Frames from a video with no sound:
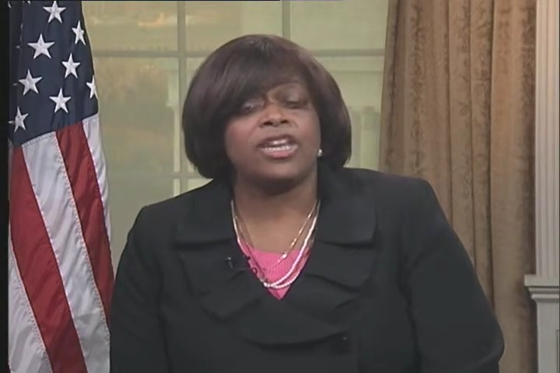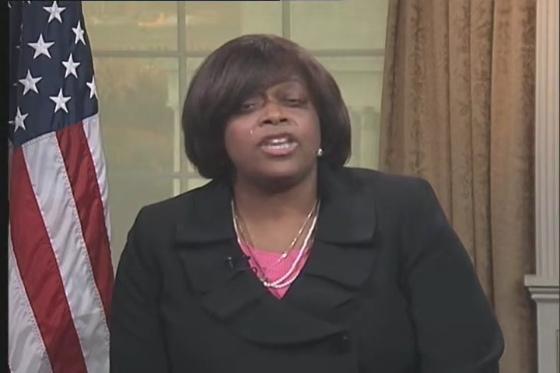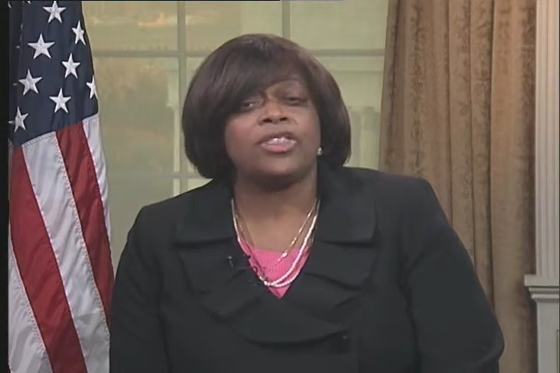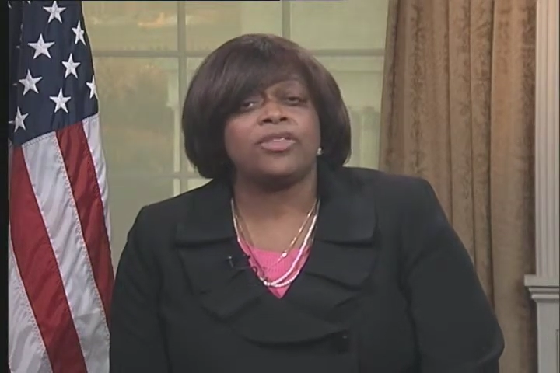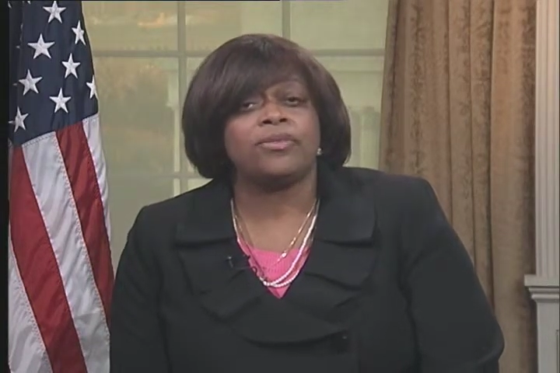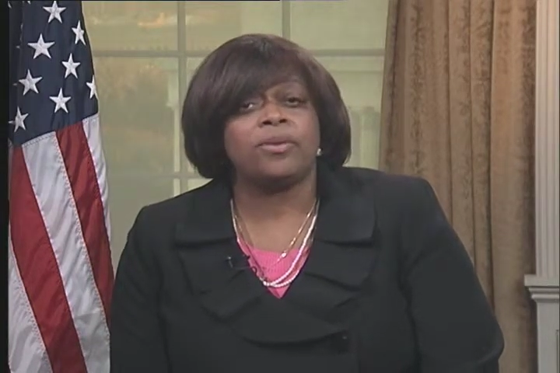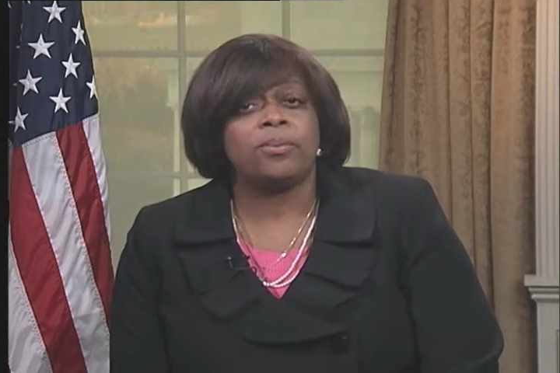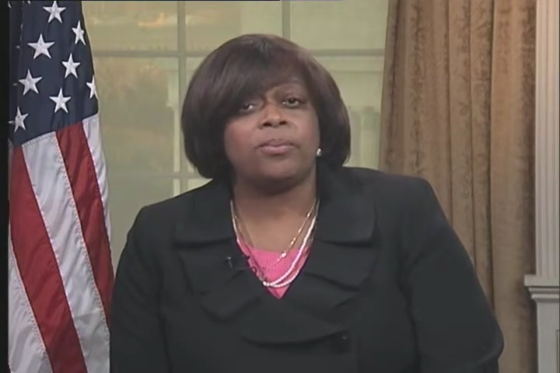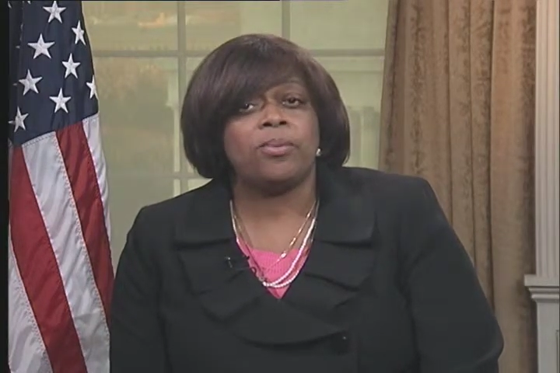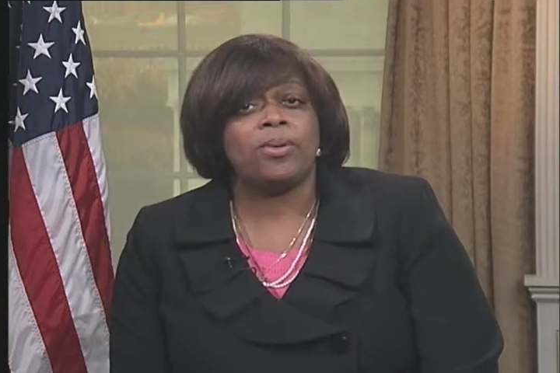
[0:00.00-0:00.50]

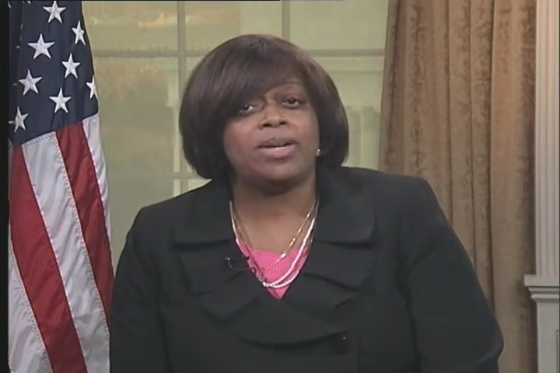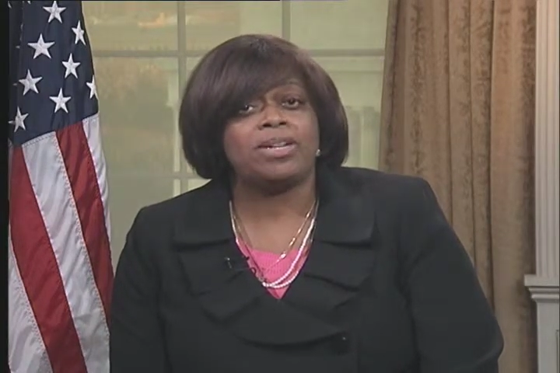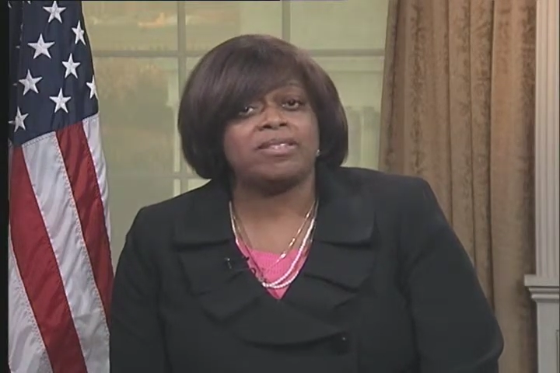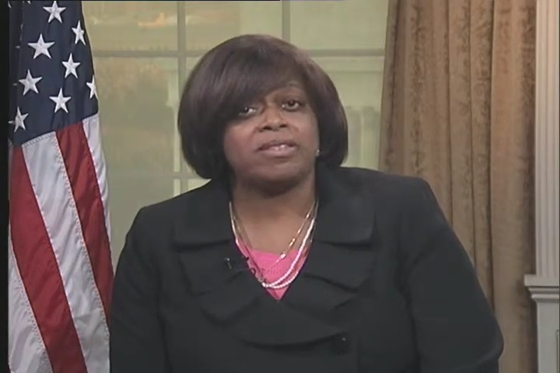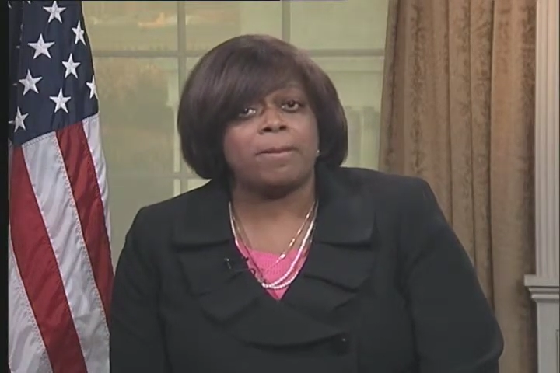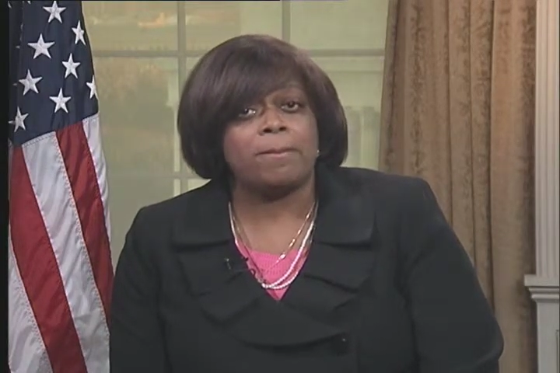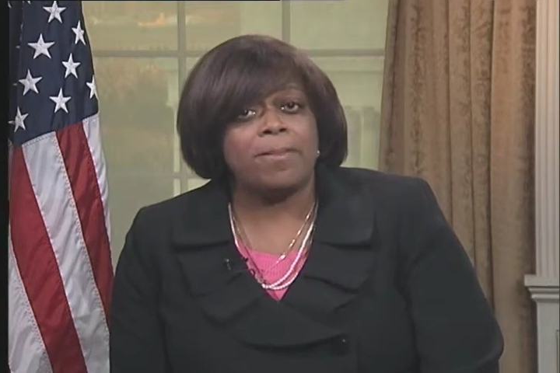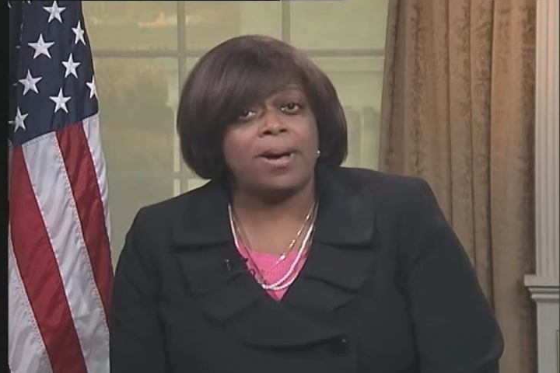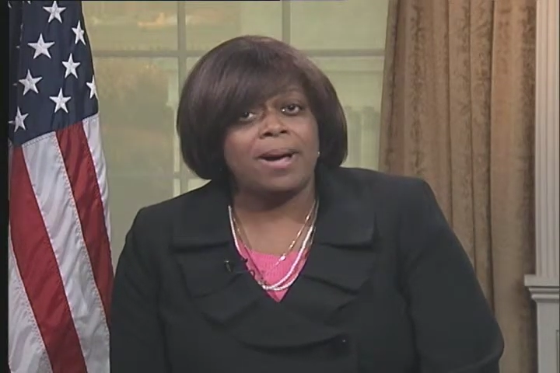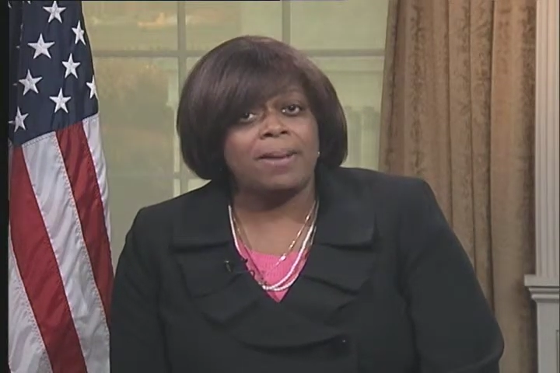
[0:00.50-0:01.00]
the report is
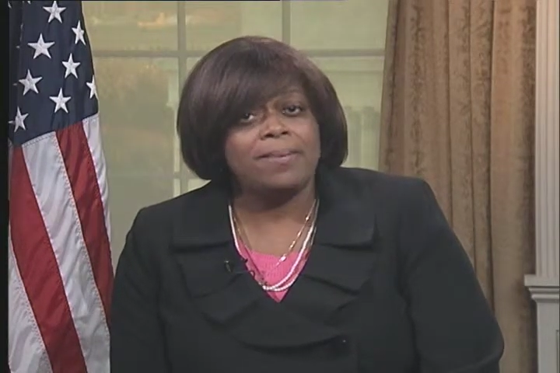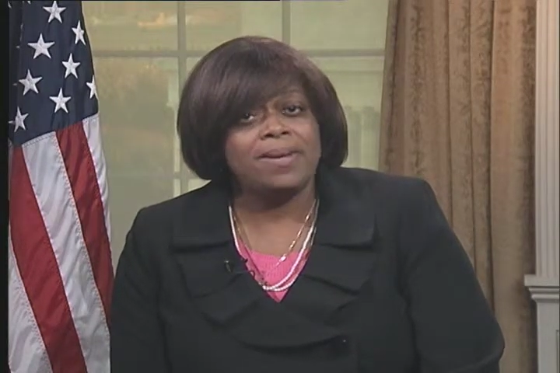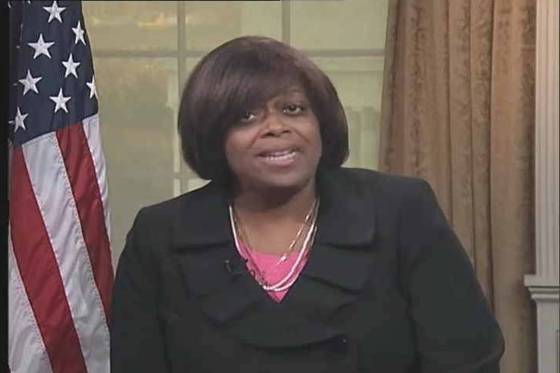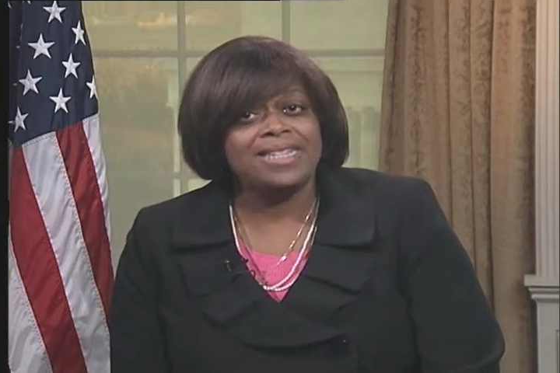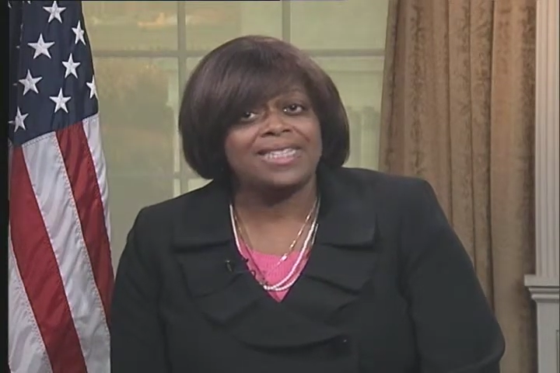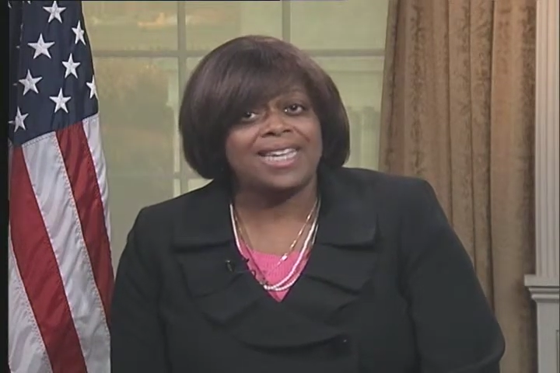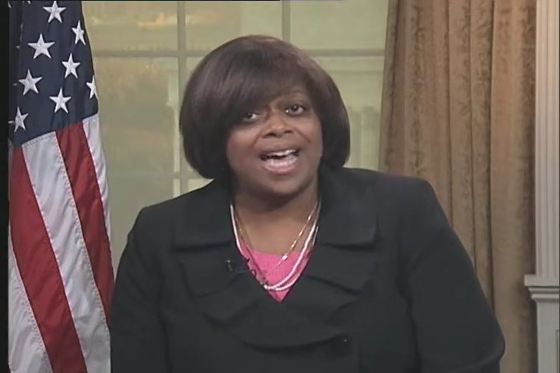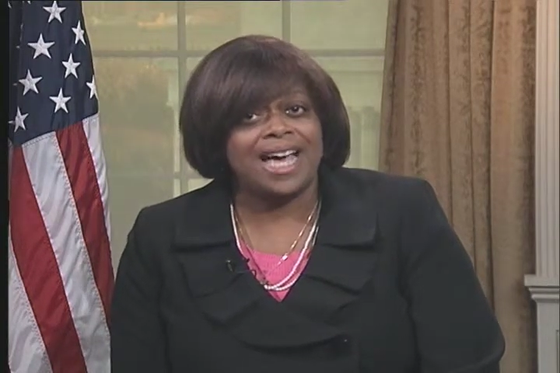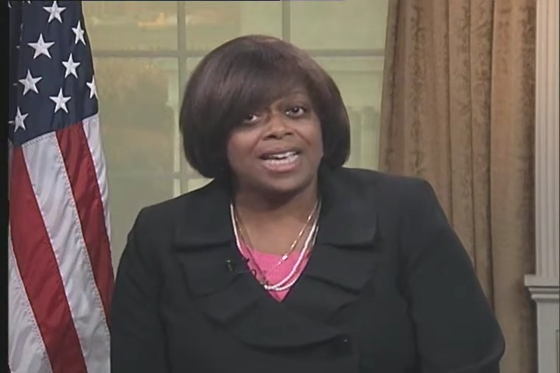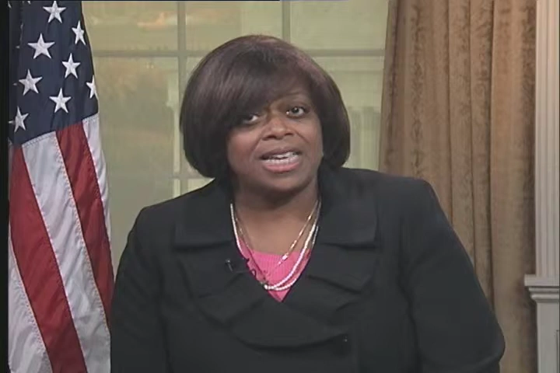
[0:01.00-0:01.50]
a
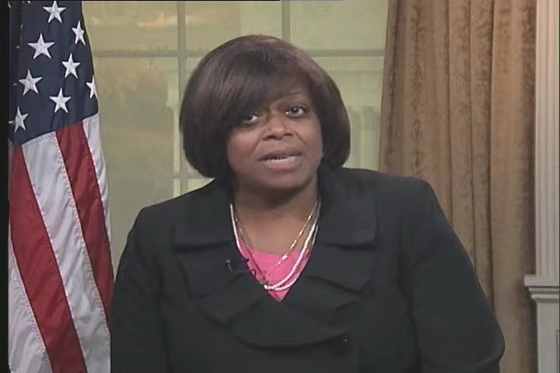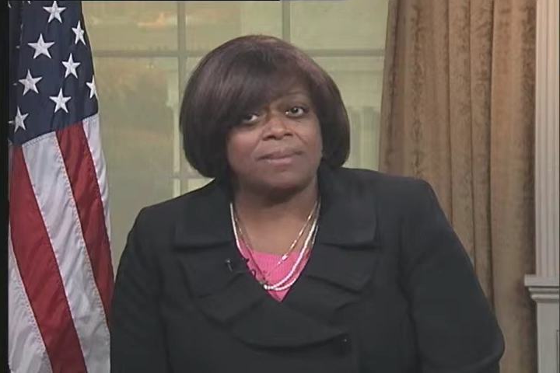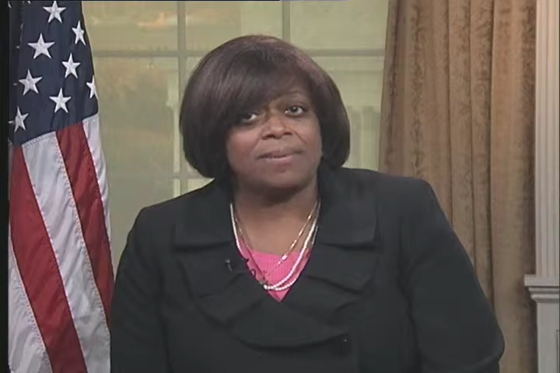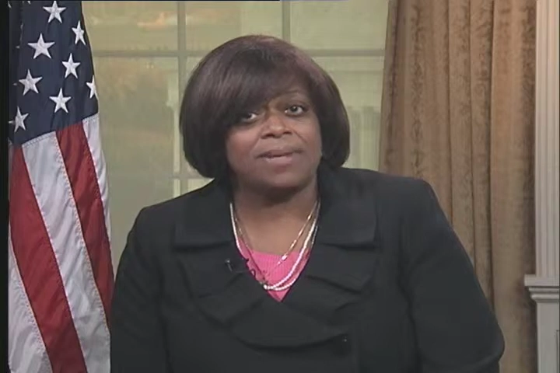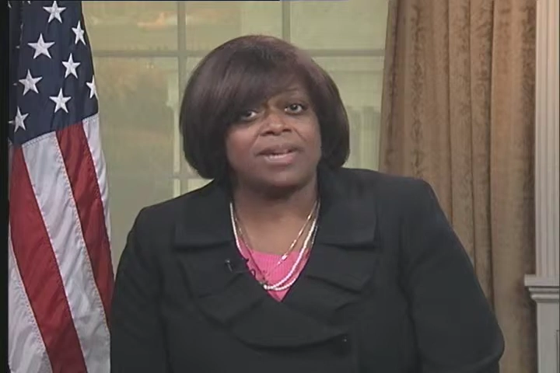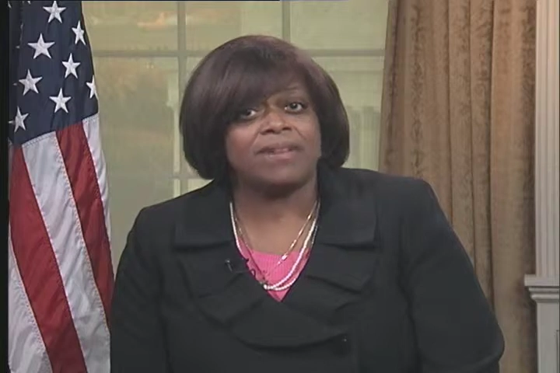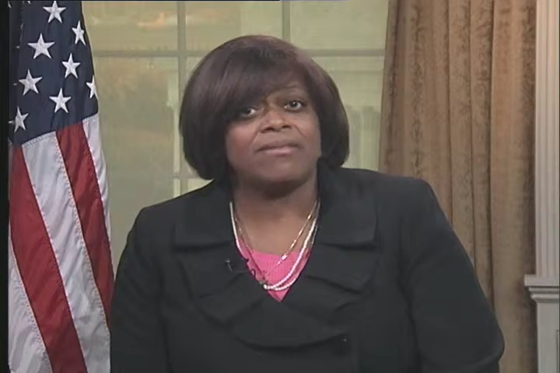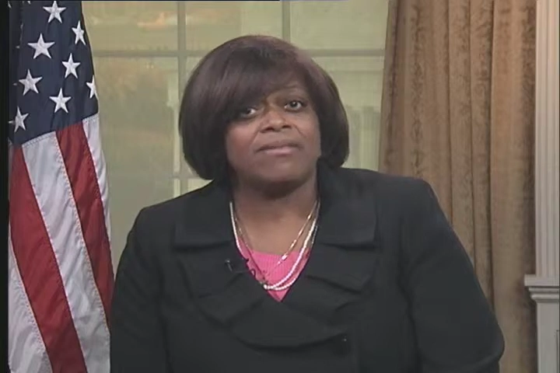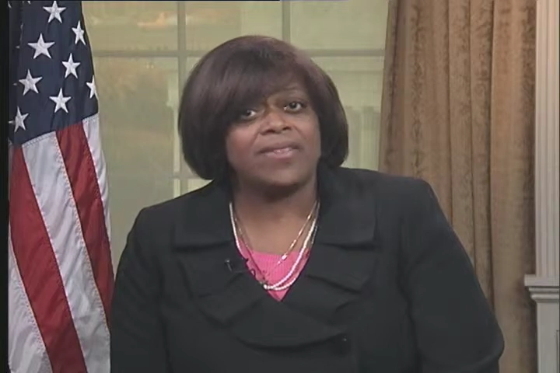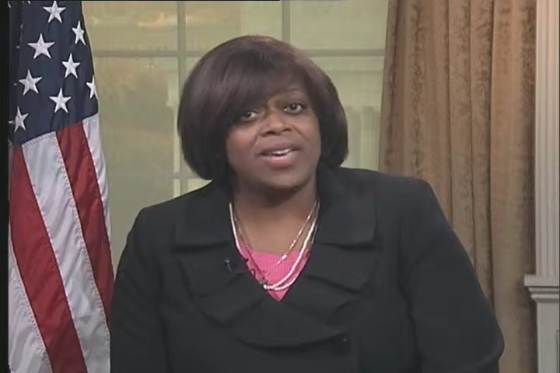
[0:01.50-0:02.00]
public
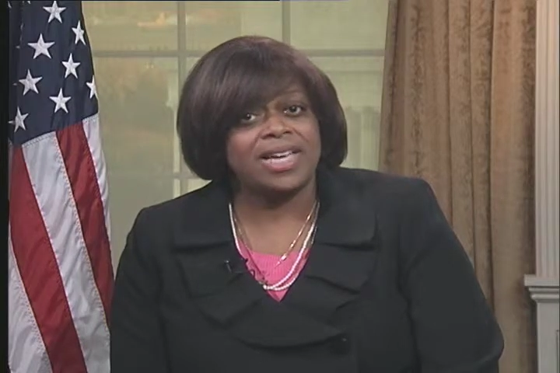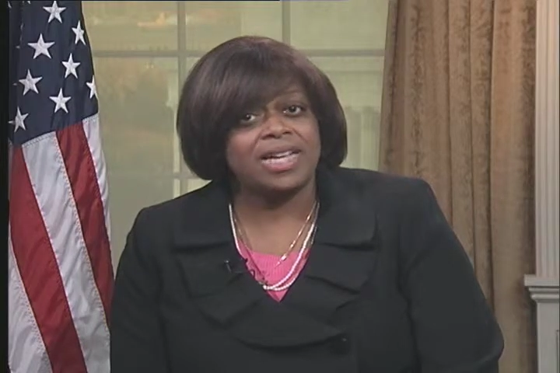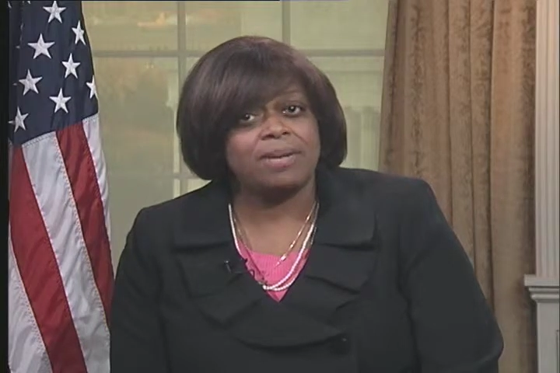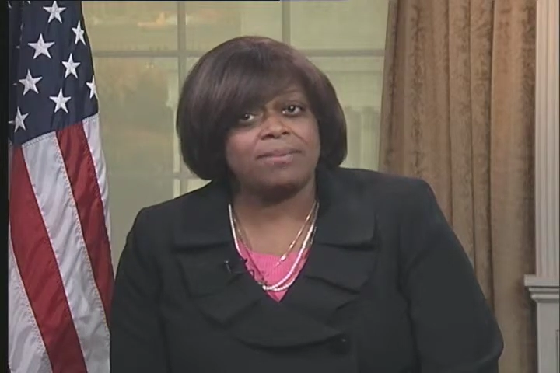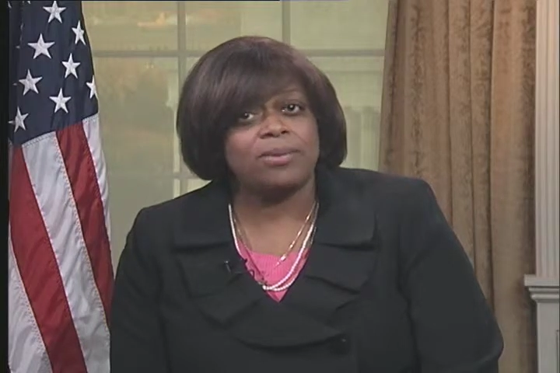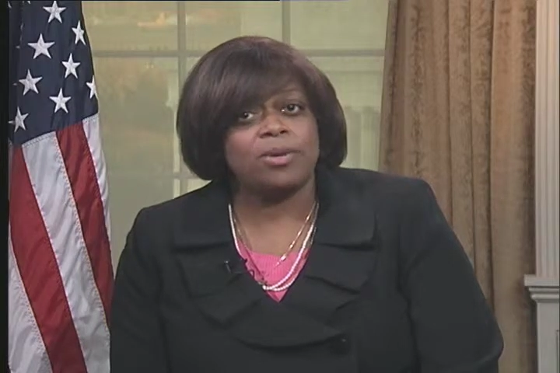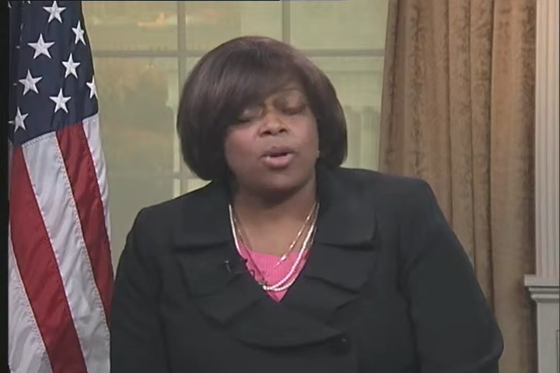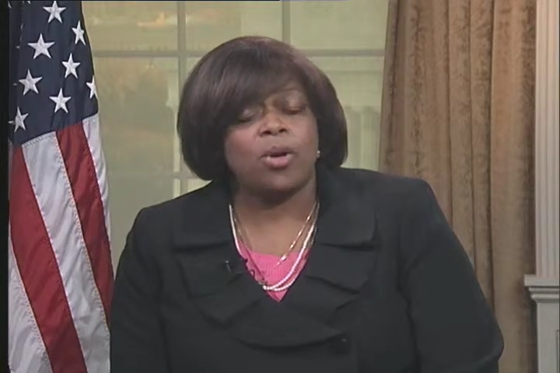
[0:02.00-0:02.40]
document available